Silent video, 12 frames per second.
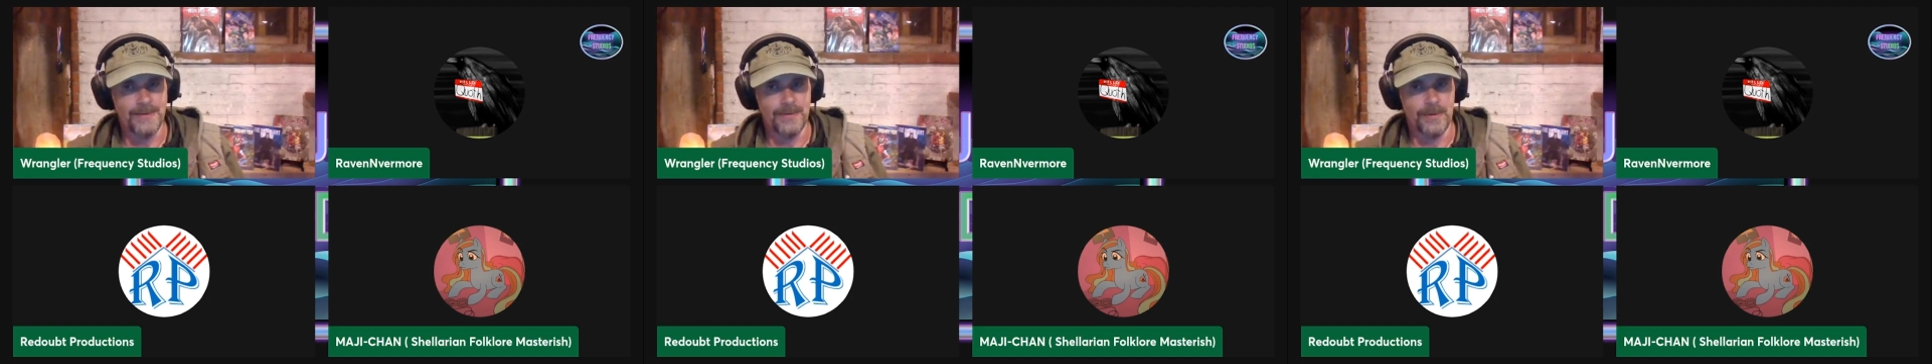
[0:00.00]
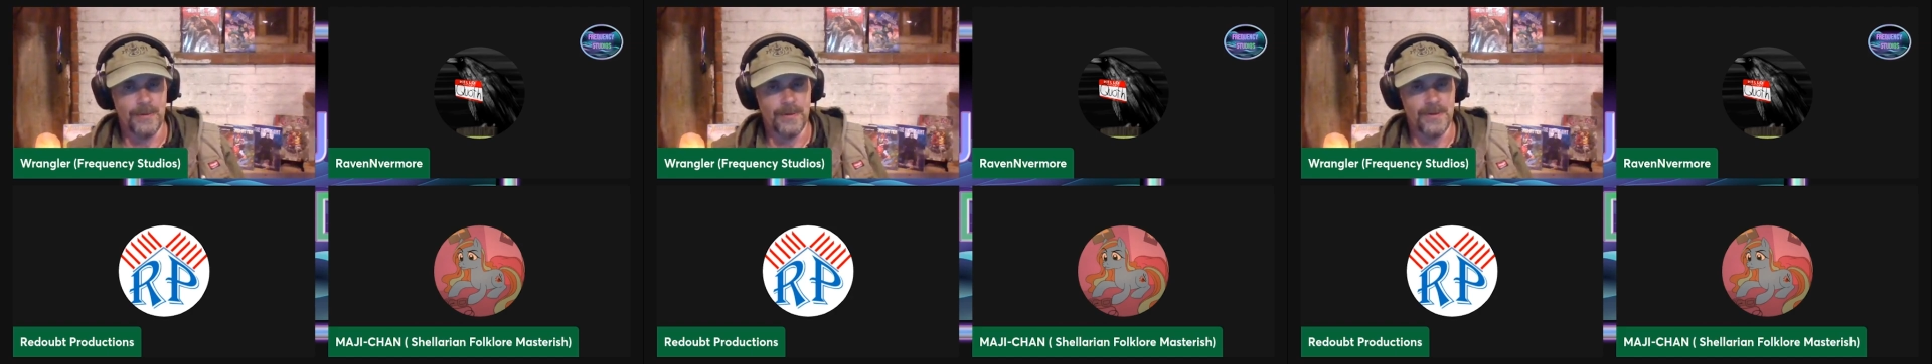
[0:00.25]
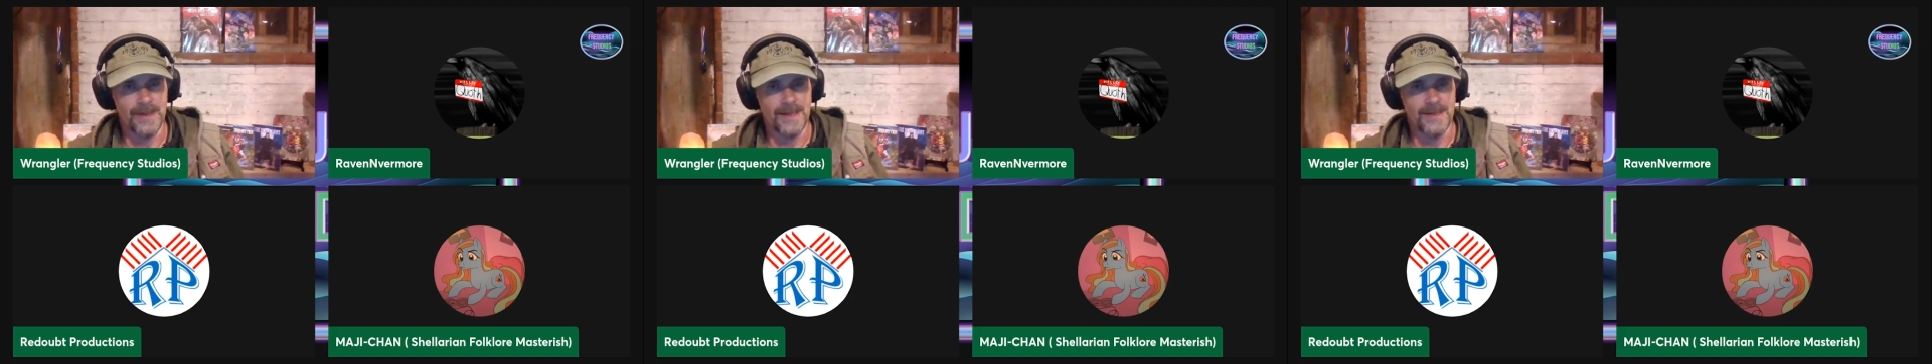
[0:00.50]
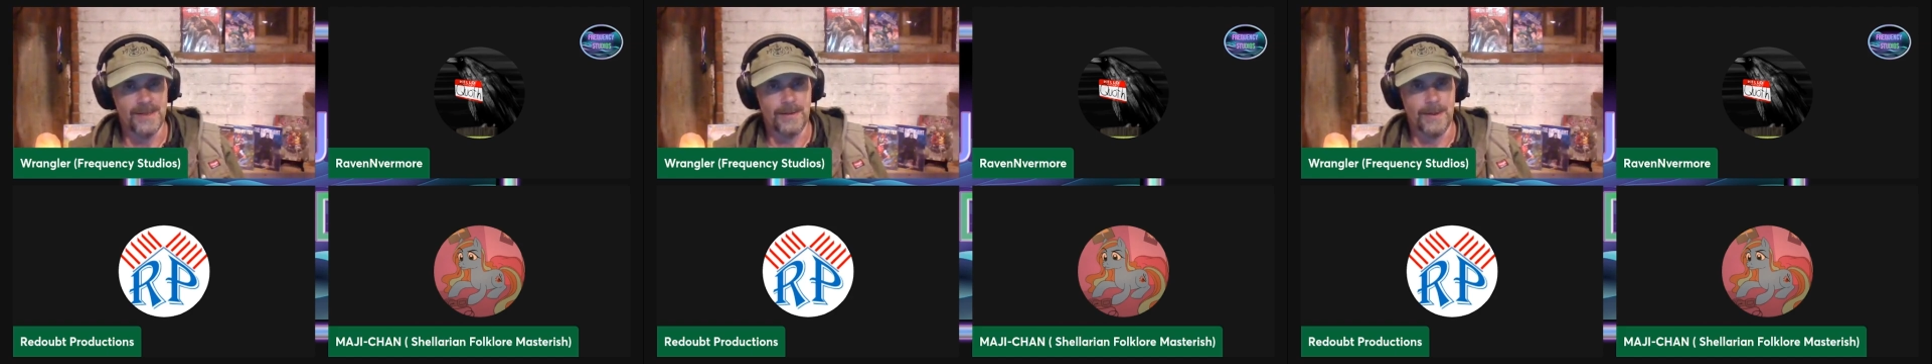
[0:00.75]
or is that
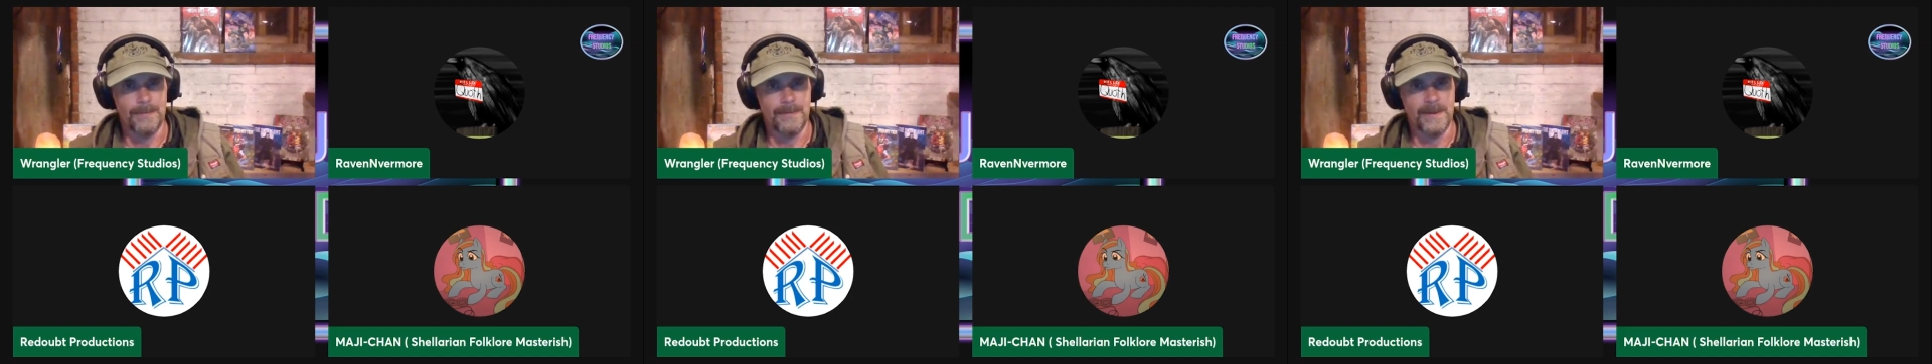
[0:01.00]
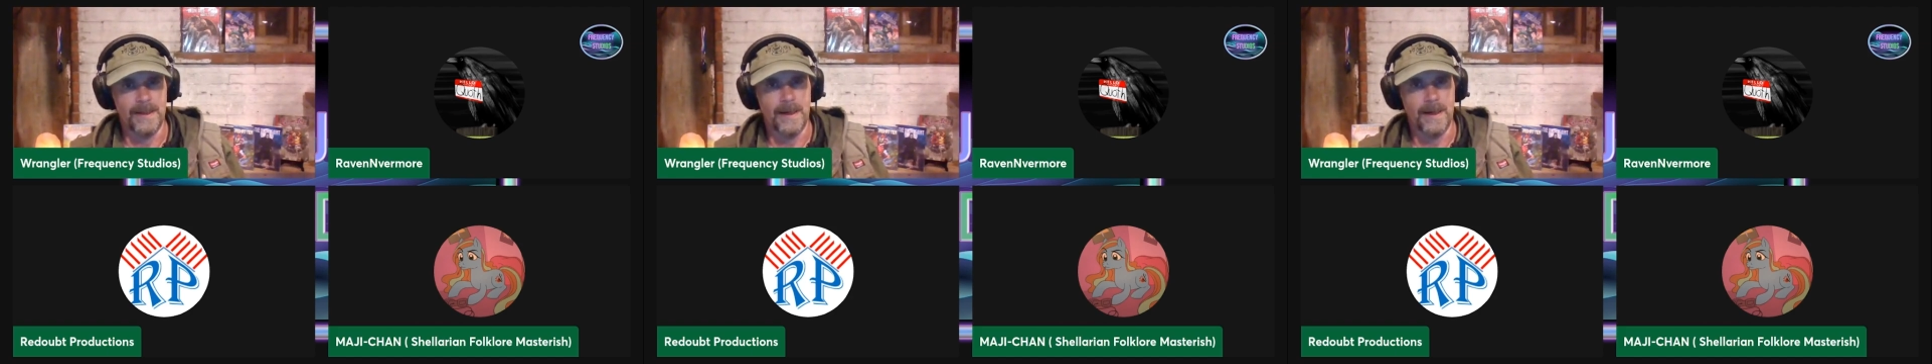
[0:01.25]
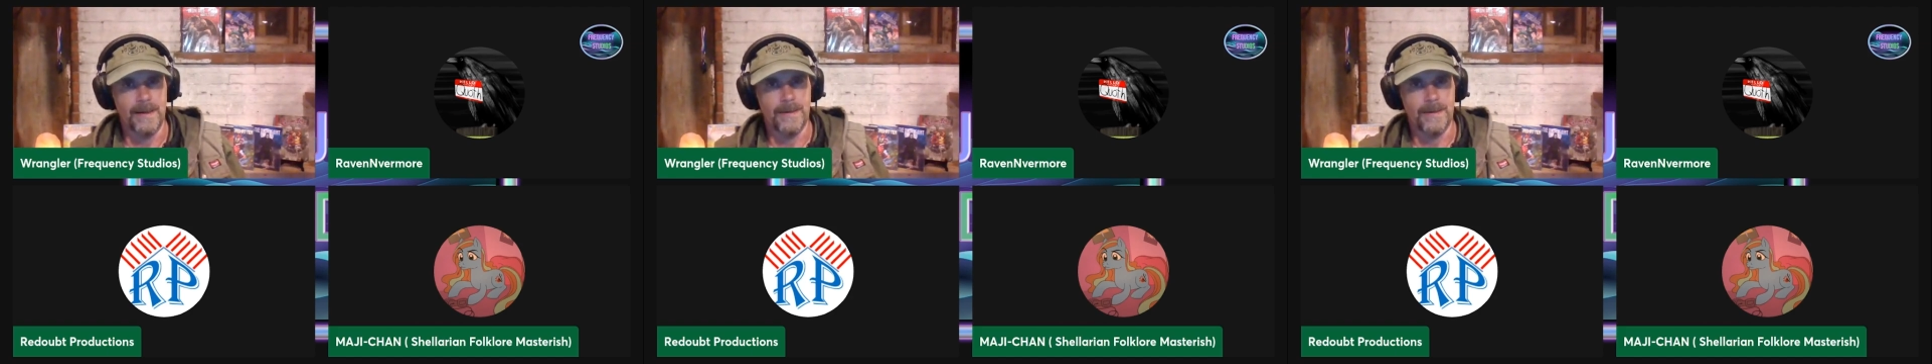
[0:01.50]
still up in the air?